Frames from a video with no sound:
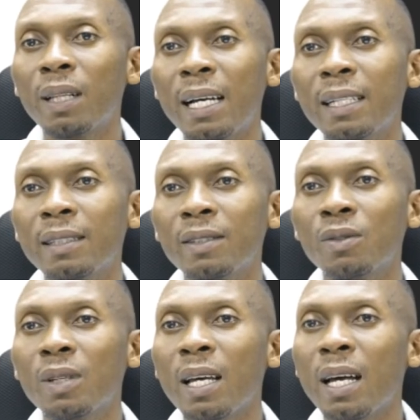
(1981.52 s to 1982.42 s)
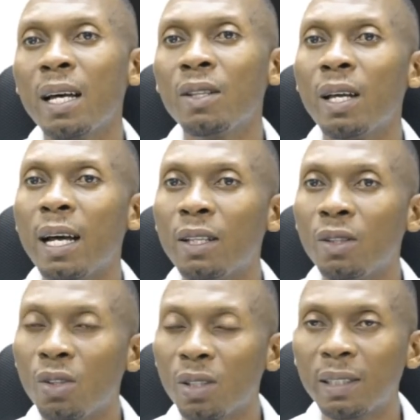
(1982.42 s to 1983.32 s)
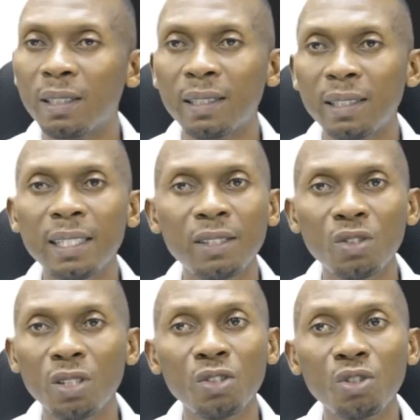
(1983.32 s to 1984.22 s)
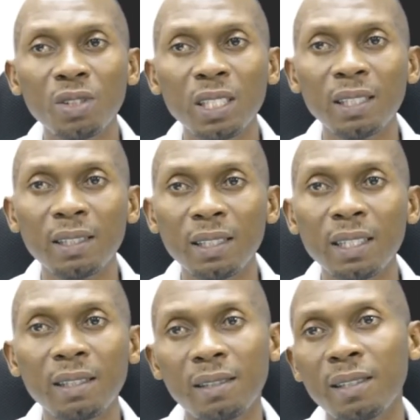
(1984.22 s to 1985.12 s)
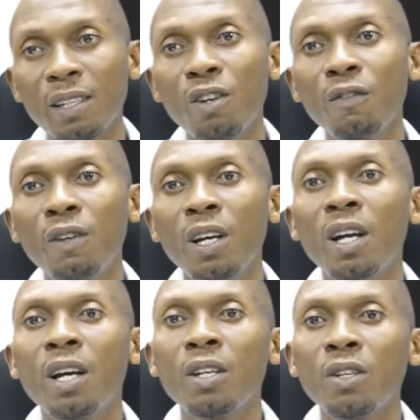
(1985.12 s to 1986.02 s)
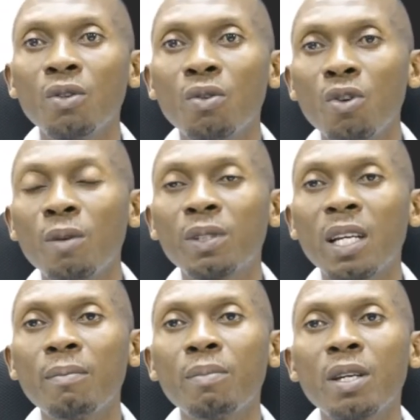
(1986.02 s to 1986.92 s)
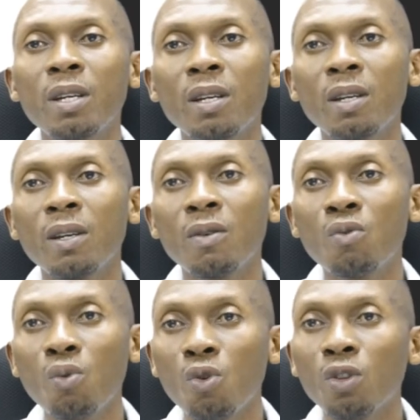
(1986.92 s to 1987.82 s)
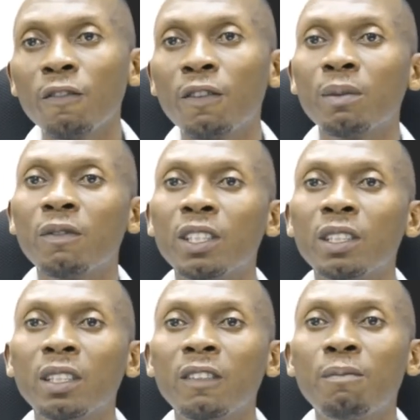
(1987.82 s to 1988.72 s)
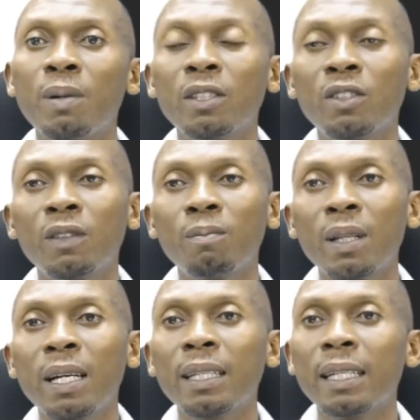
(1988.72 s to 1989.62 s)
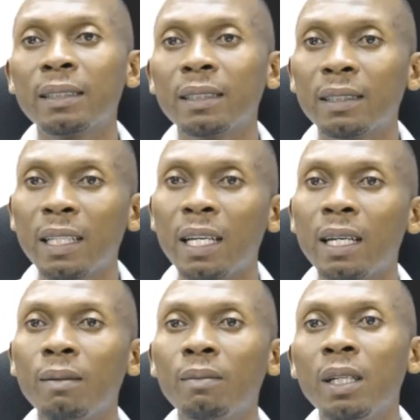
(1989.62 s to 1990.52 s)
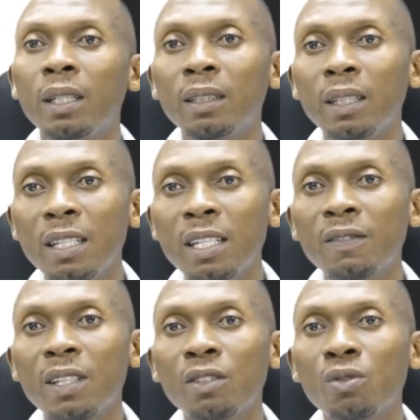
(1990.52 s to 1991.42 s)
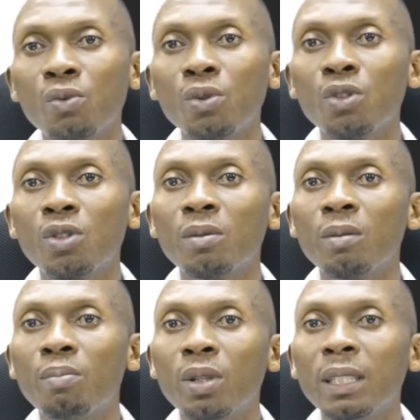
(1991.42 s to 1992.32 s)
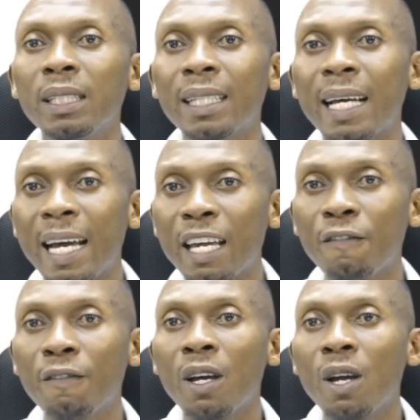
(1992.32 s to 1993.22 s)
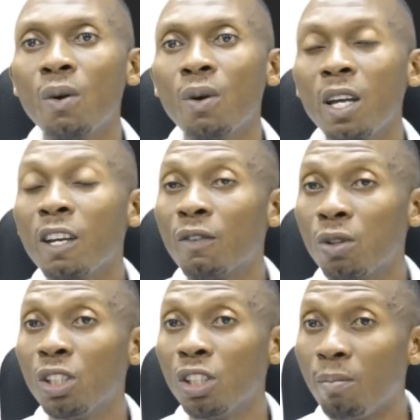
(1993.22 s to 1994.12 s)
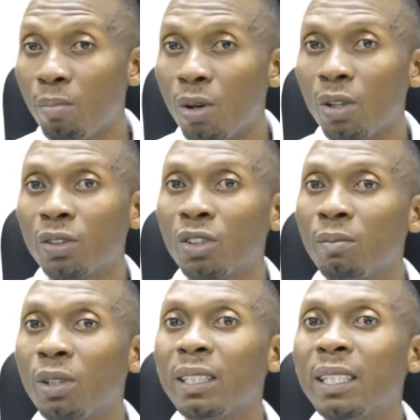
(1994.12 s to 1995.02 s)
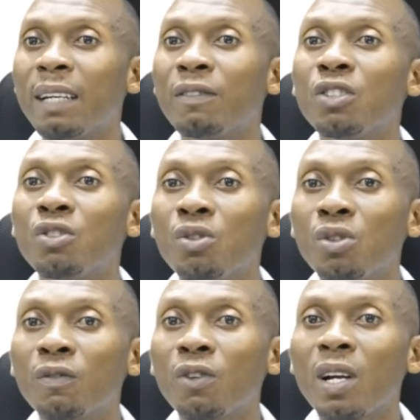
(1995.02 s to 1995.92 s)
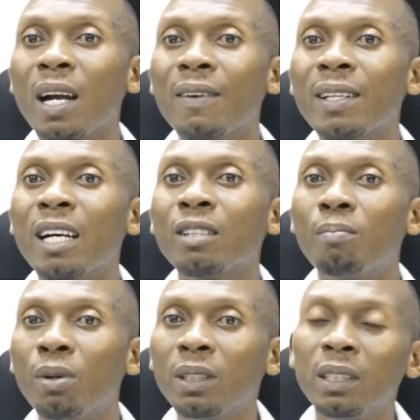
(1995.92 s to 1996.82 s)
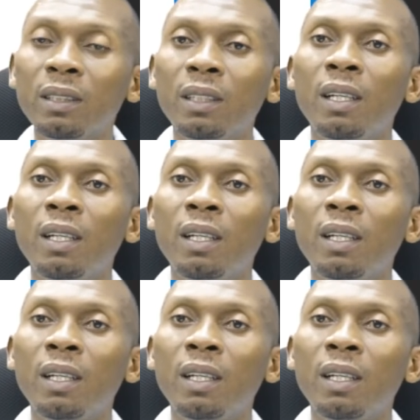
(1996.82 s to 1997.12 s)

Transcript: plant, not the seed. You're not using the seed itself, you know, crops can be grown from the vegetative part of the plant as the stem, the leaves, and the roots. So the budding knife, including the bud, so the budding knife is used for carrying out budding,